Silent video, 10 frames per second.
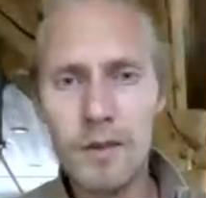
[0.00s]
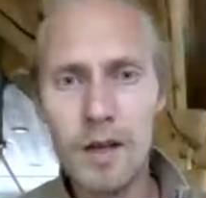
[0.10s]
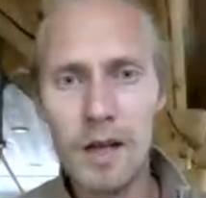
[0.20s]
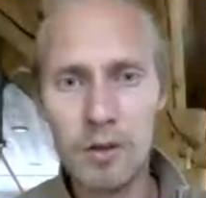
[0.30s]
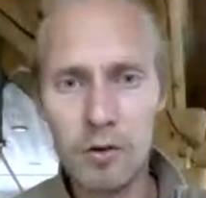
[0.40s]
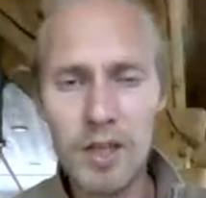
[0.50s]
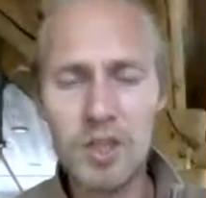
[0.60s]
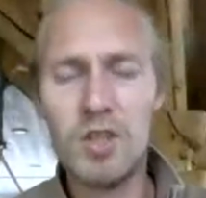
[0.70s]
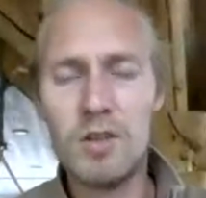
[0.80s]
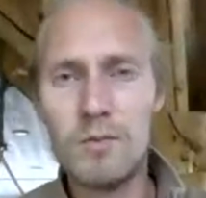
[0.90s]
a
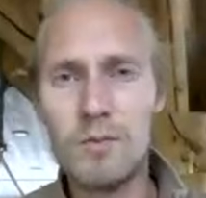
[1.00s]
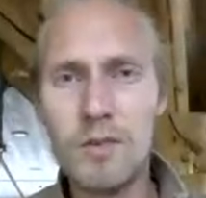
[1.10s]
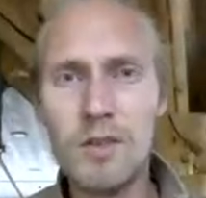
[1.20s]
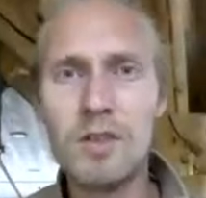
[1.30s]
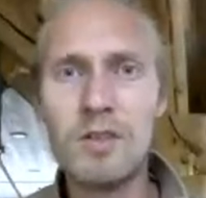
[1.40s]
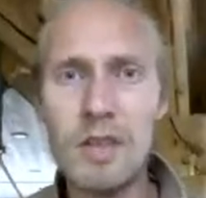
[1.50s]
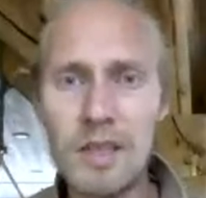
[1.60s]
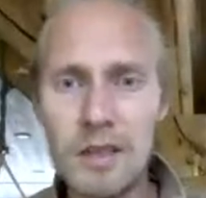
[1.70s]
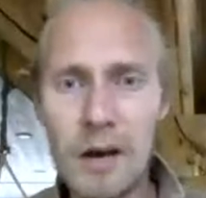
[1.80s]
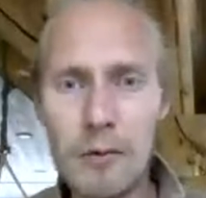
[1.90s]
donation straight
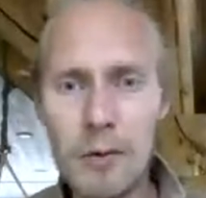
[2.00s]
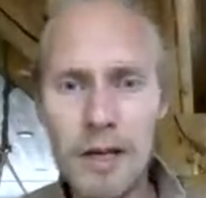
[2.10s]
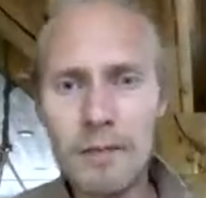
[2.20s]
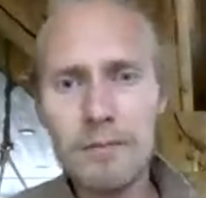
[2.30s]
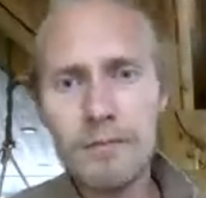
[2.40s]
away.